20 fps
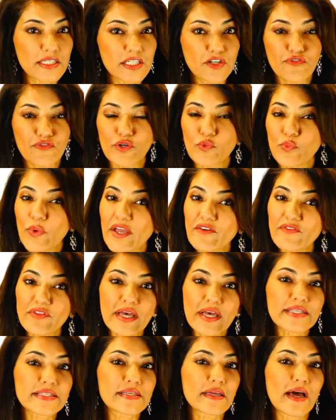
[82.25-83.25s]
The different
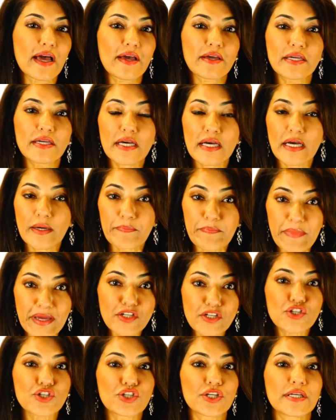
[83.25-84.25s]
wavelengths that I
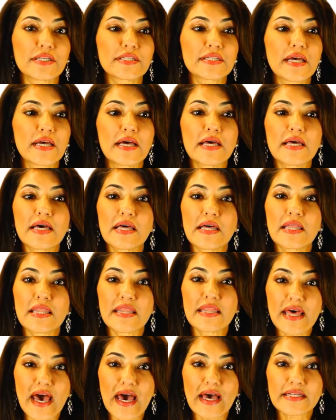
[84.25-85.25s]
mentioned
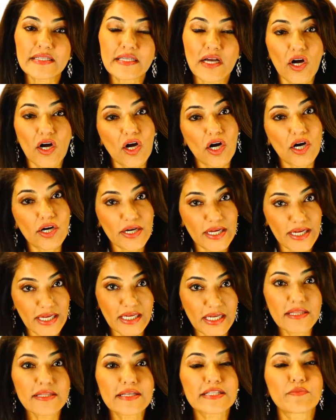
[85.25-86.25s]
that are
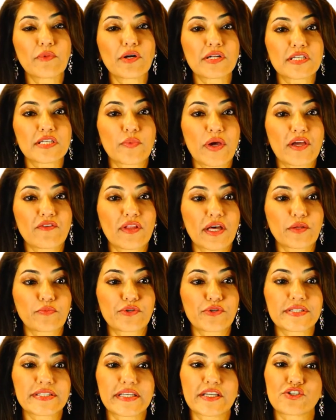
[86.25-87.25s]
in this
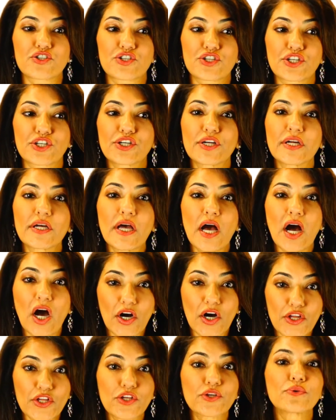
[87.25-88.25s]
multi-wavelength procedure
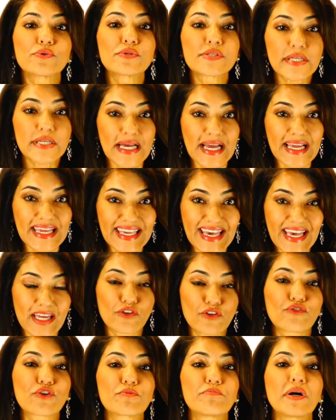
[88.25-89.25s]
are used,
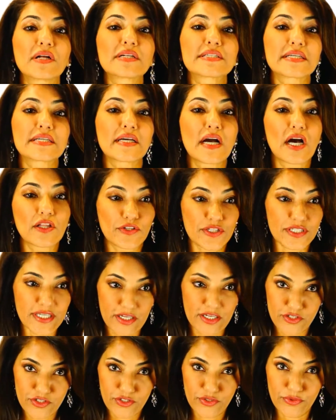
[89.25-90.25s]
again, for multicolor
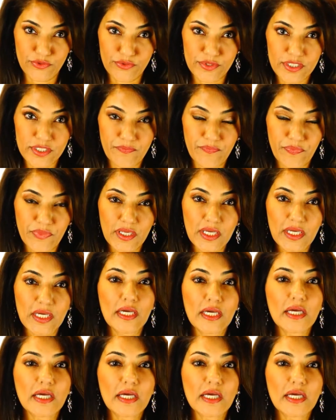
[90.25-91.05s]
tattoos.